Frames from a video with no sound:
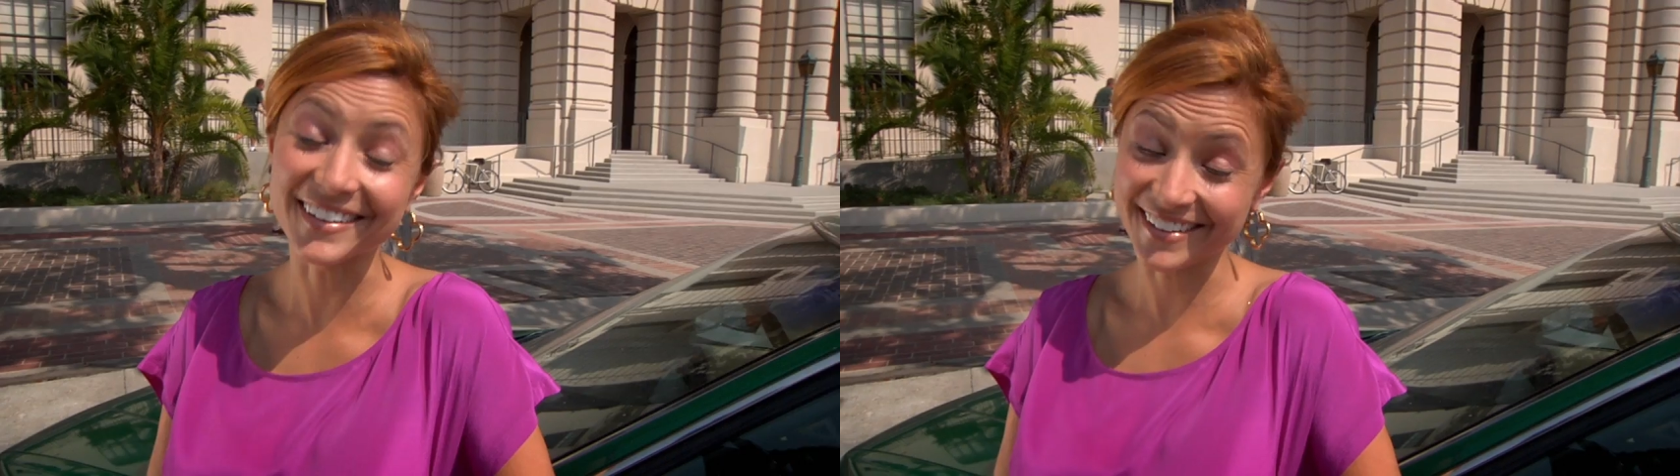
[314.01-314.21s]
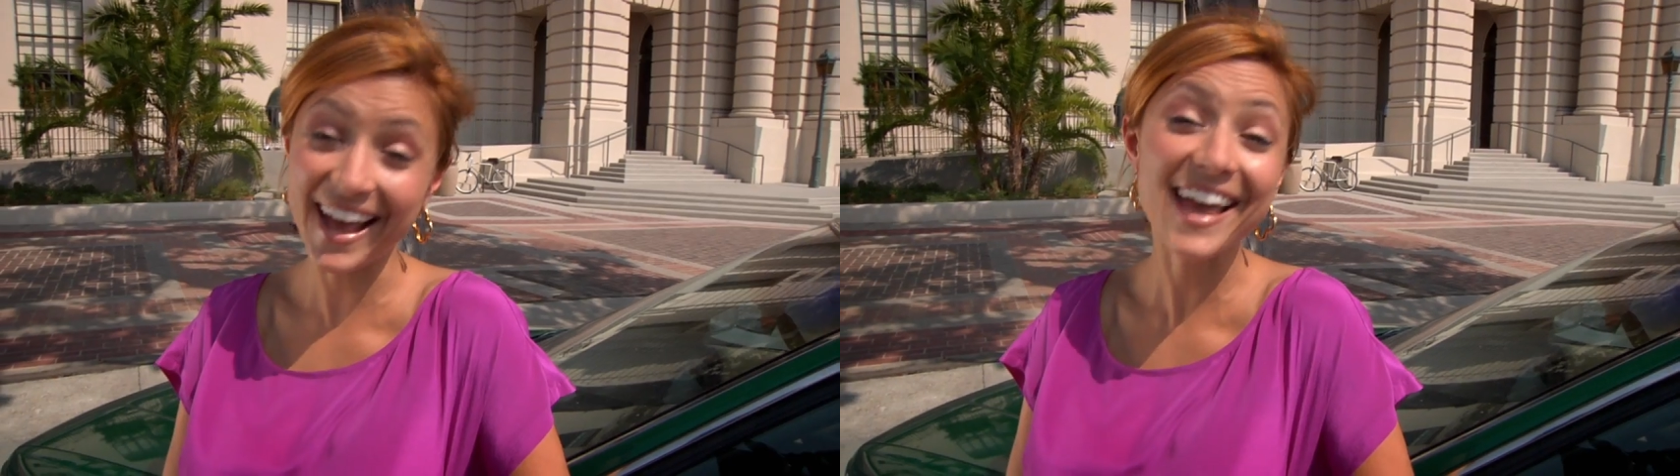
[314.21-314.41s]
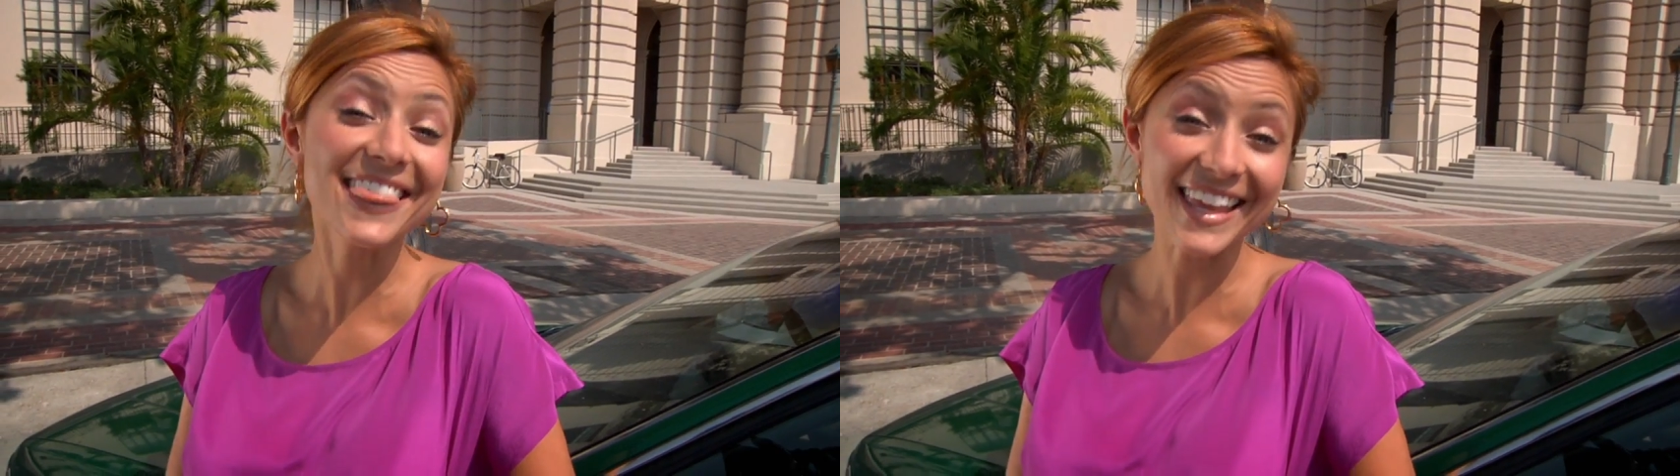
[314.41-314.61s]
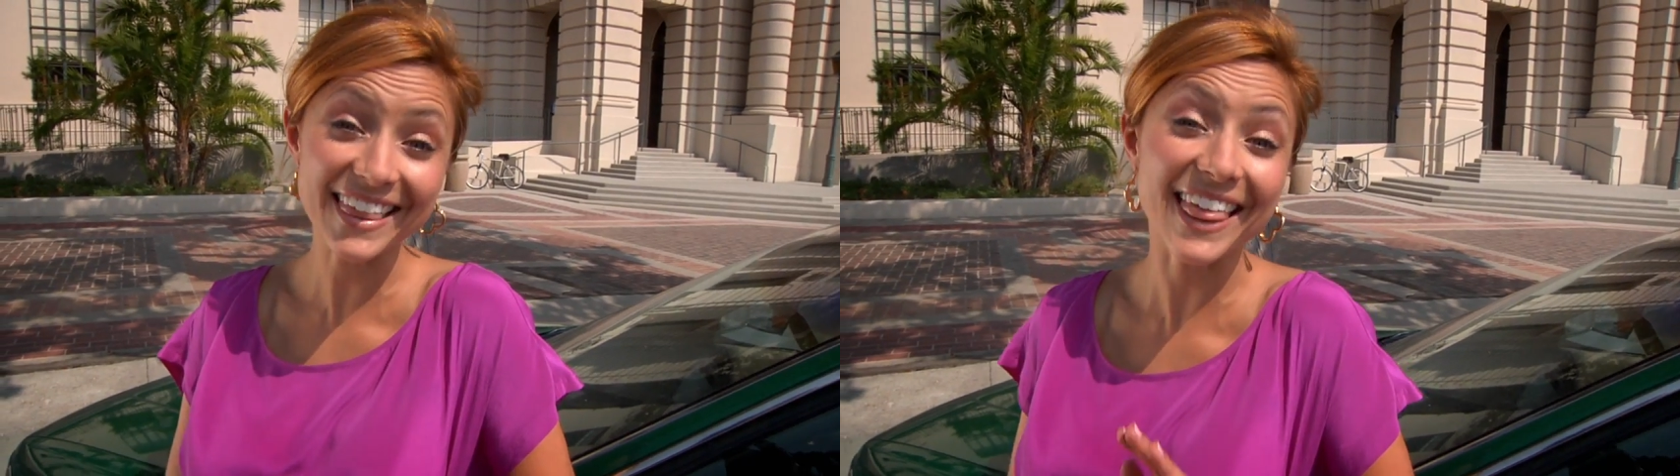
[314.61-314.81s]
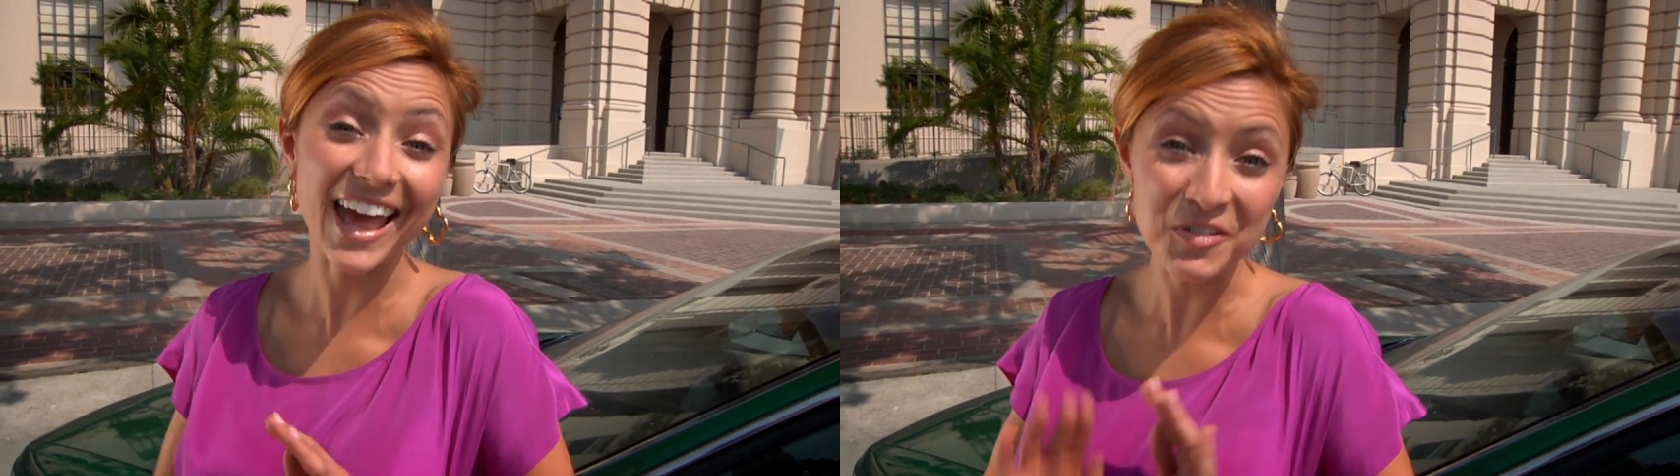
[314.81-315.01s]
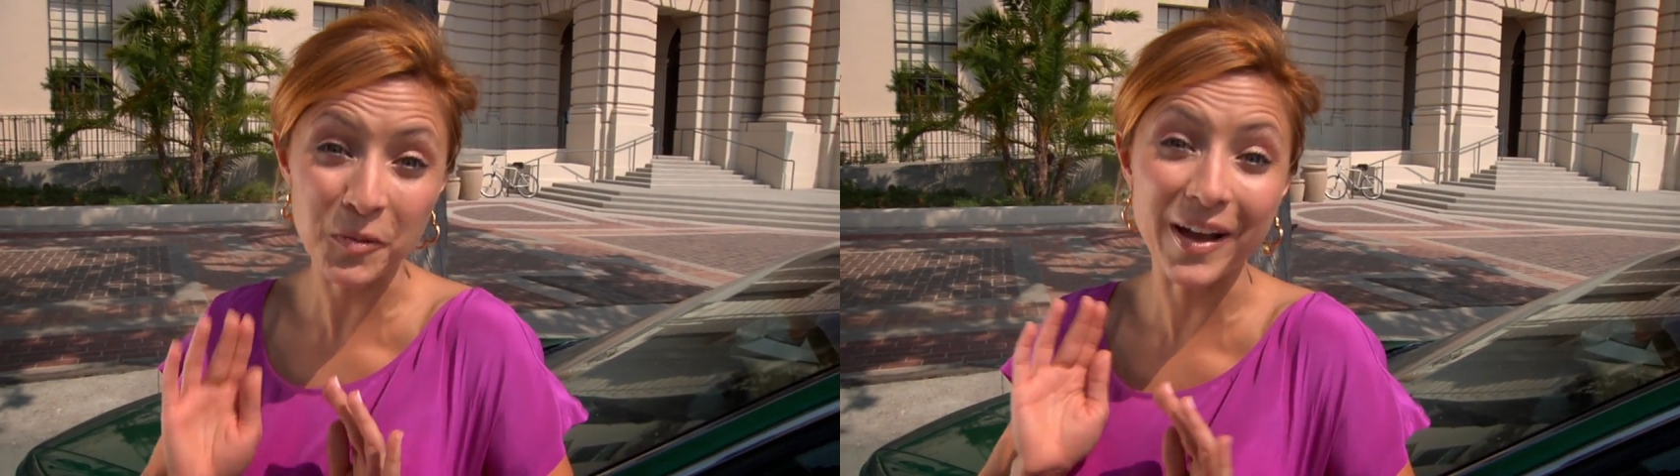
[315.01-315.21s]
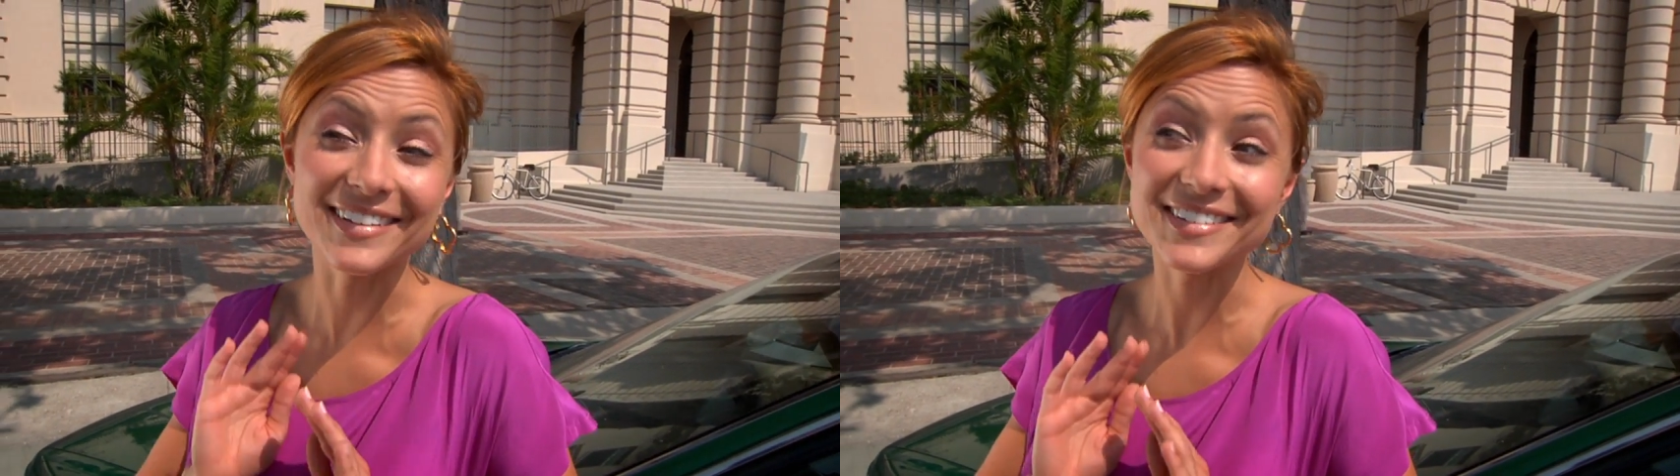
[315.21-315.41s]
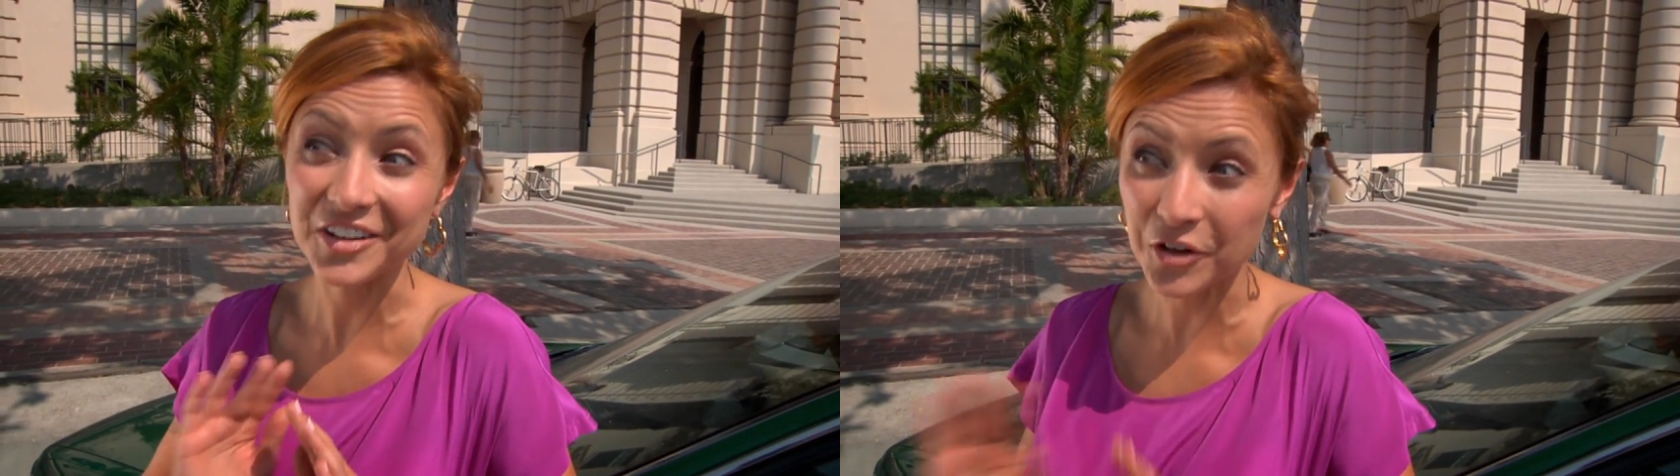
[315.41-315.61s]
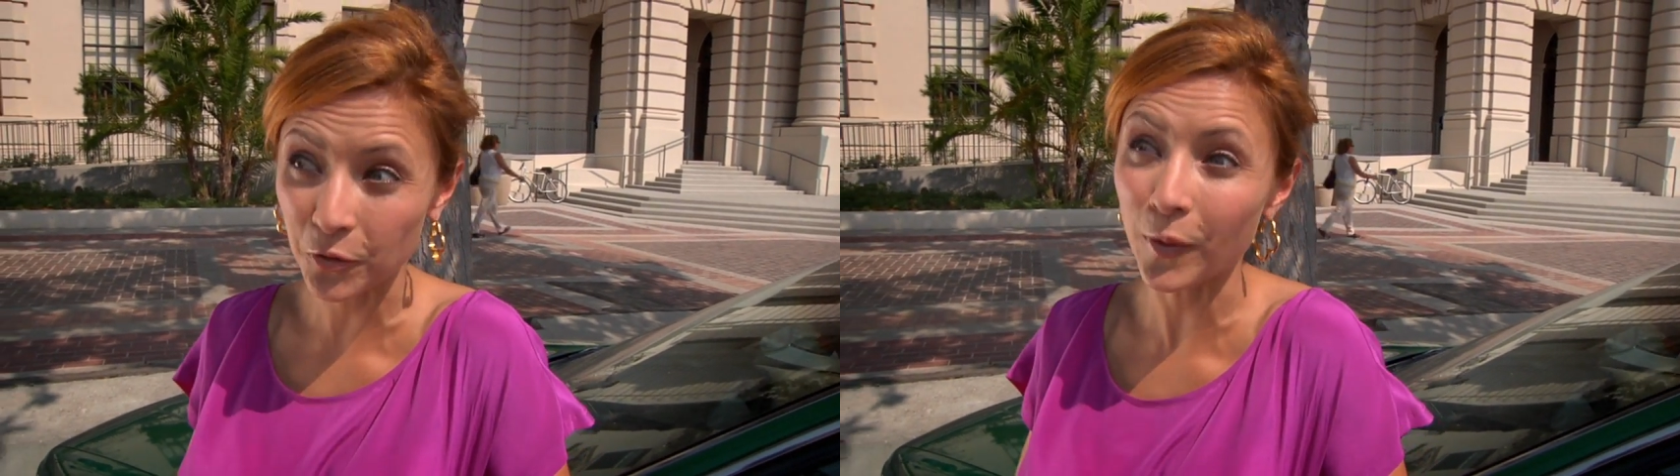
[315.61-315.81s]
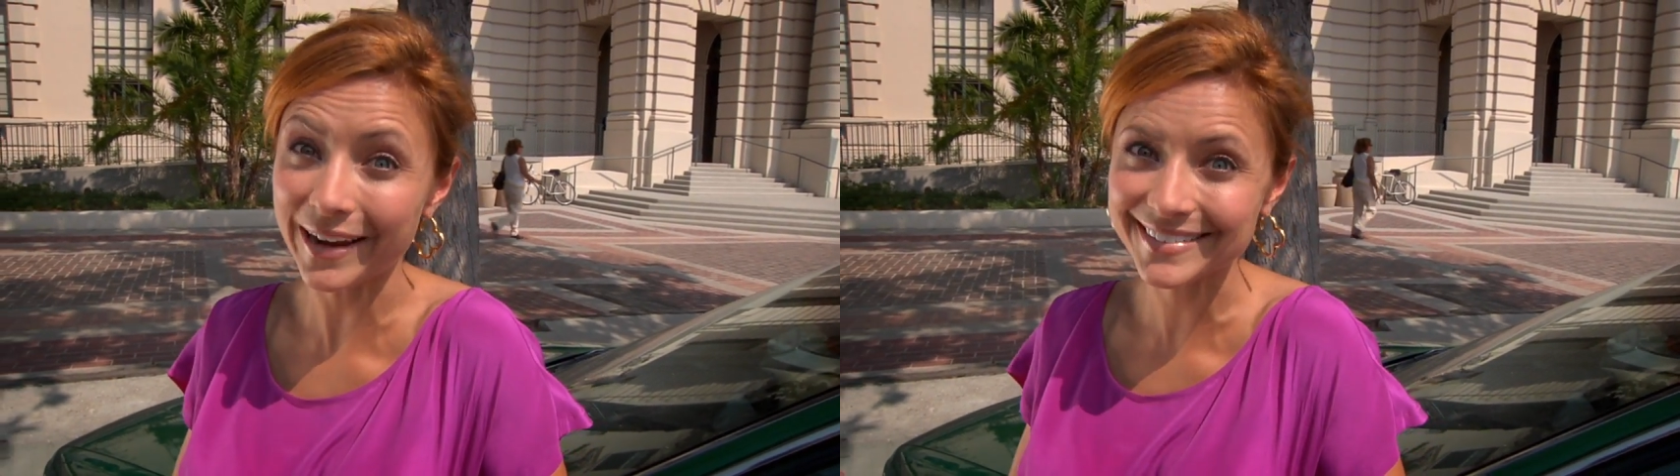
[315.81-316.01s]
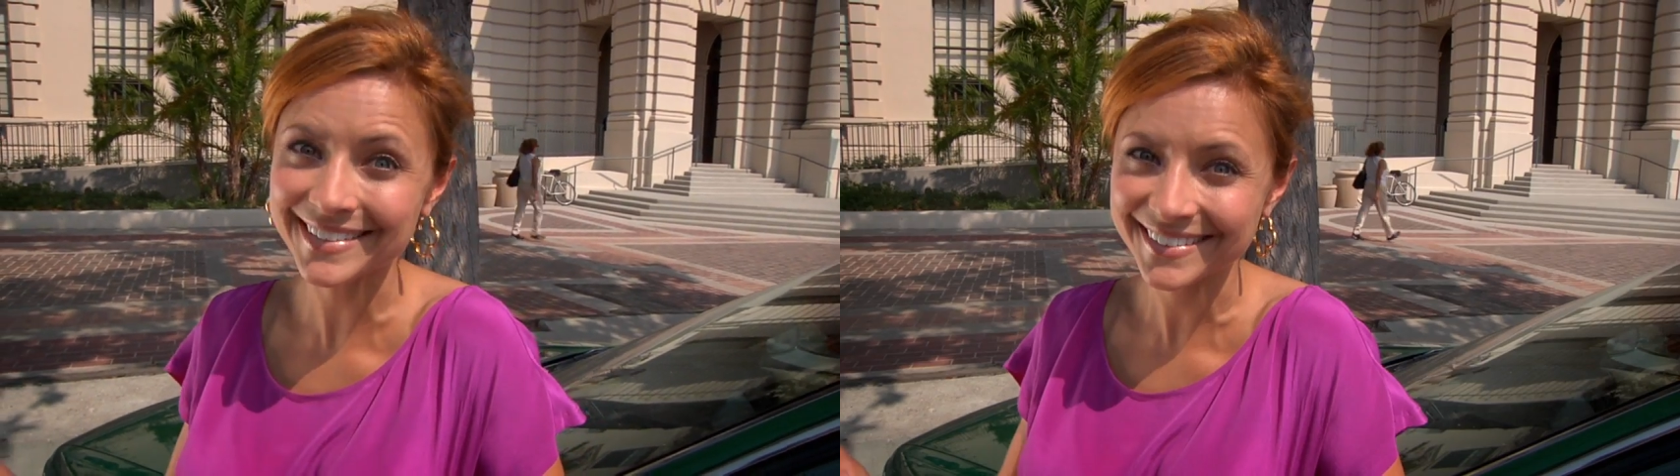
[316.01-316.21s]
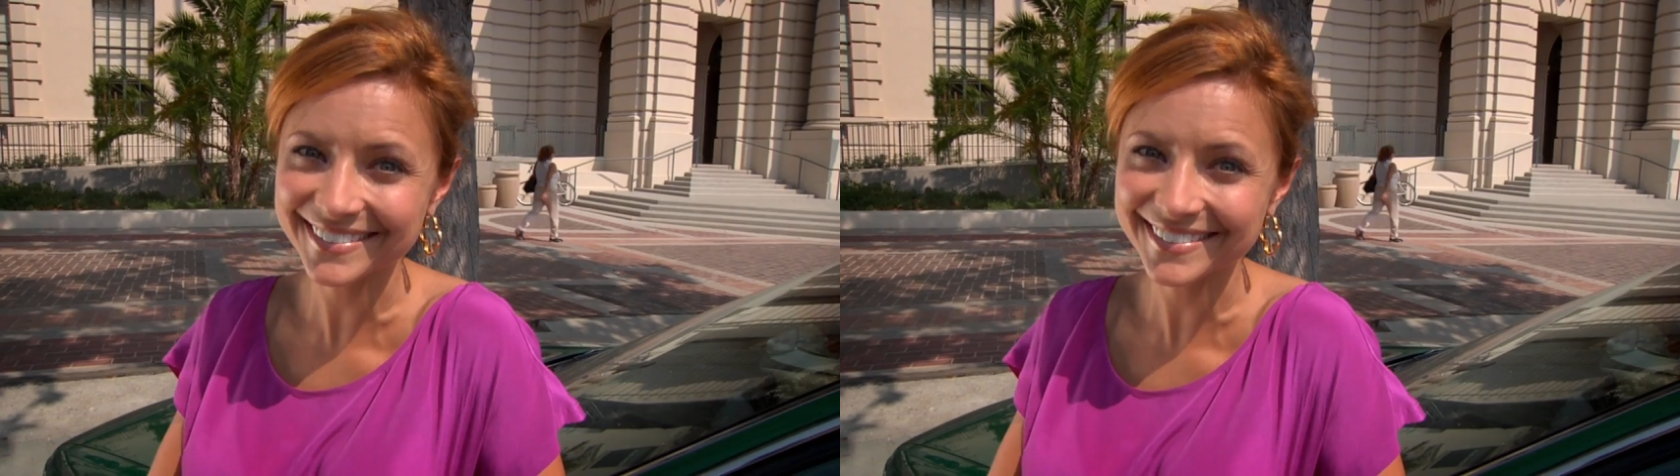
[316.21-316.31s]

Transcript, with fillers: Well, I think that went great.